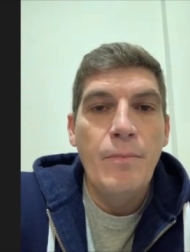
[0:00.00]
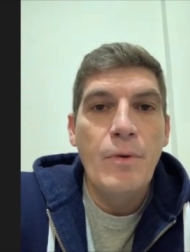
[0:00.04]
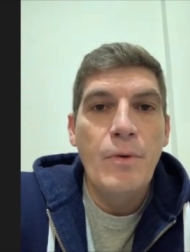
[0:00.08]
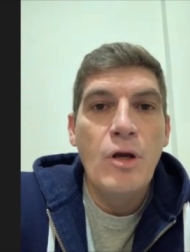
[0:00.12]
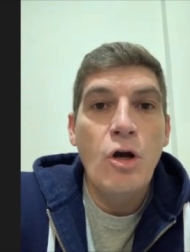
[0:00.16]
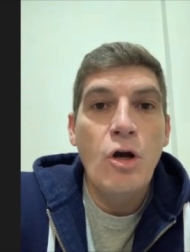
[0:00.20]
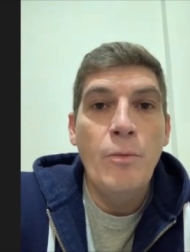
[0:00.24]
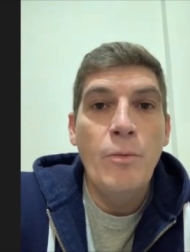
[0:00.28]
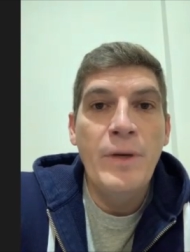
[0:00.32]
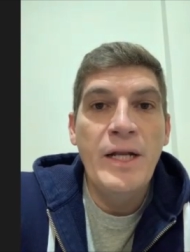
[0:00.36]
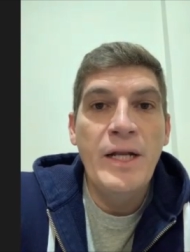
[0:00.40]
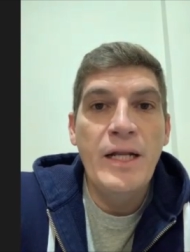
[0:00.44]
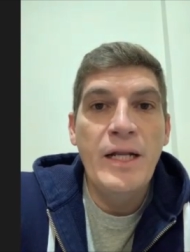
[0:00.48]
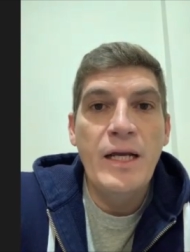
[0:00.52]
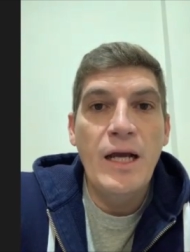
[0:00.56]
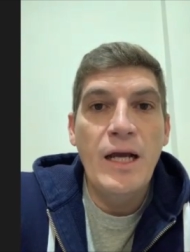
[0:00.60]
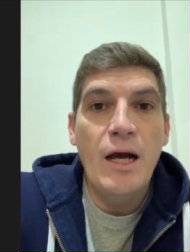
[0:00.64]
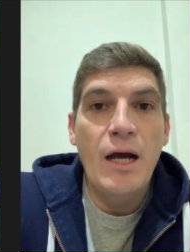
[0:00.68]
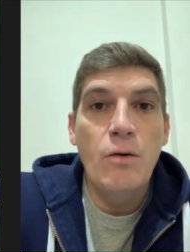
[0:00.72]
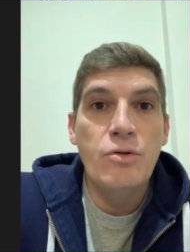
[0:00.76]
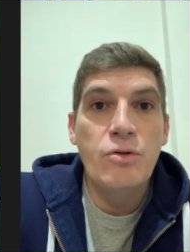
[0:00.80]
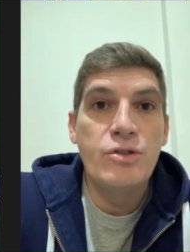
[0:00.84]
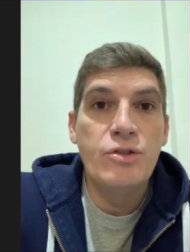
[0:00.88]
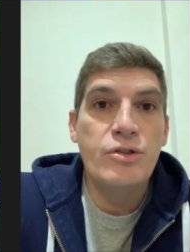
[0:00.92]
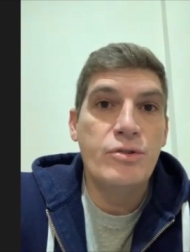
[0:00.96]
coming
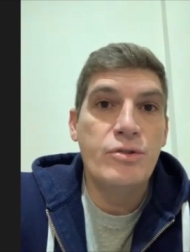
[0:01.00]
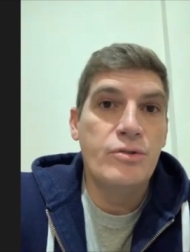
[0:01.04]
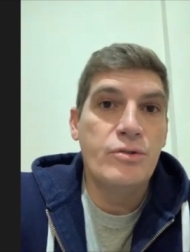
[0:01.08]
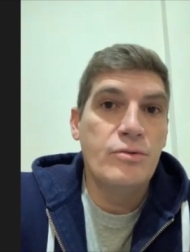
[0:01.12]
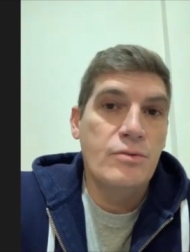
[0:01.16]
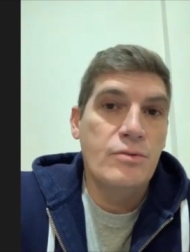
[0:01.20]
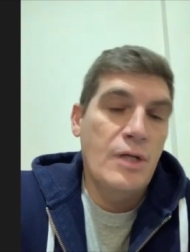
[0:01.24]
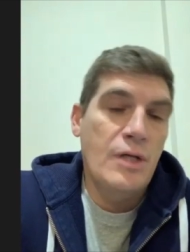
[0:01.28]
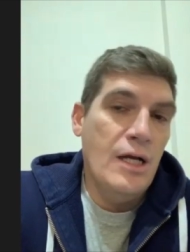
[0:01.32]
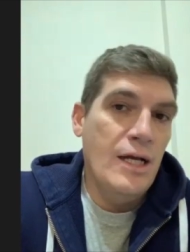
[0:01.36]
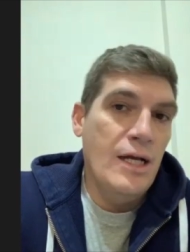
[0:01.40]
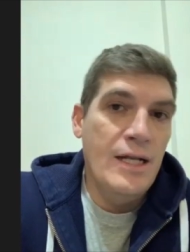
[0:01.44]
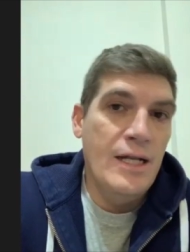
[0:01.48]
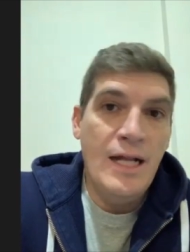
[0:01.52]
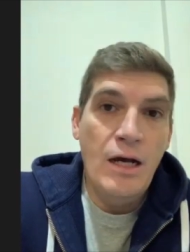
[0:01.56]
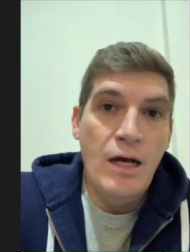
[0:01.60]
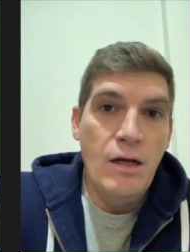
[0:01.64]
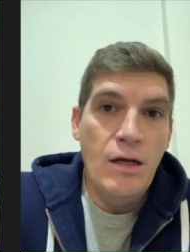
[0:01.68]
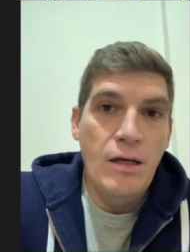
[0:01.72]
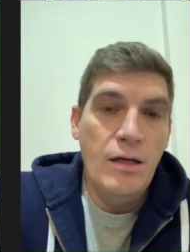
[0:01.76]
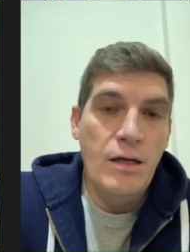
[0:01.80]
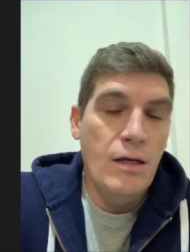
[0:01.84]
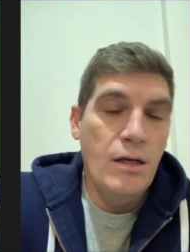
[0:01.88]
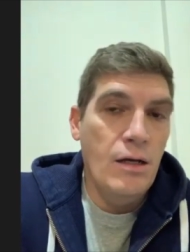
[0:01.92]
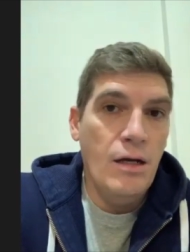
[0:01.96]
was uh, and uh,
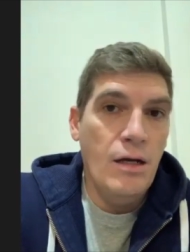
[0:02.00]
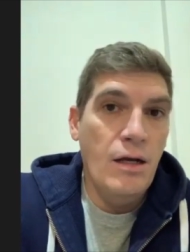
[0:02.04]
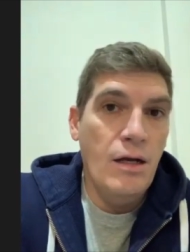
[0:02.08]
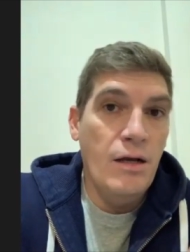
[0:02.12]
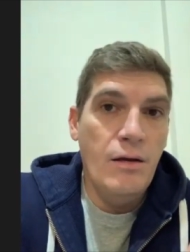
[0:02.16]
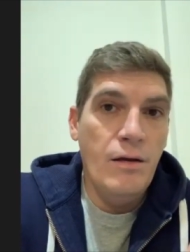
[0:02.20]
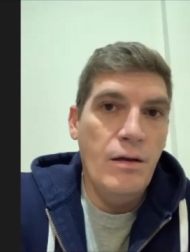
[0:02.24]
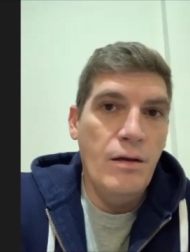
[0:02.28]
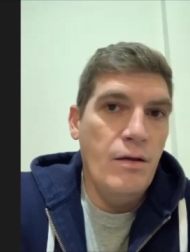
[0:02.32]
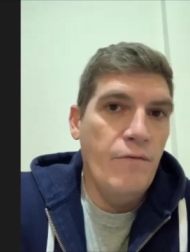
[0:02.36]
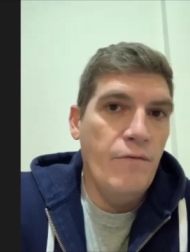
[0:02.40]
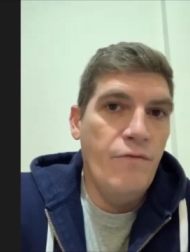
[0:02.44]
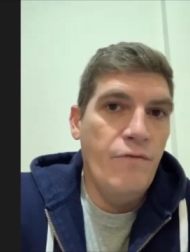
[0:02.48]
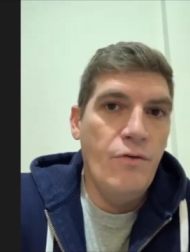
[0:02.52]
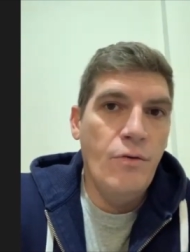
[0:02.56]
uh,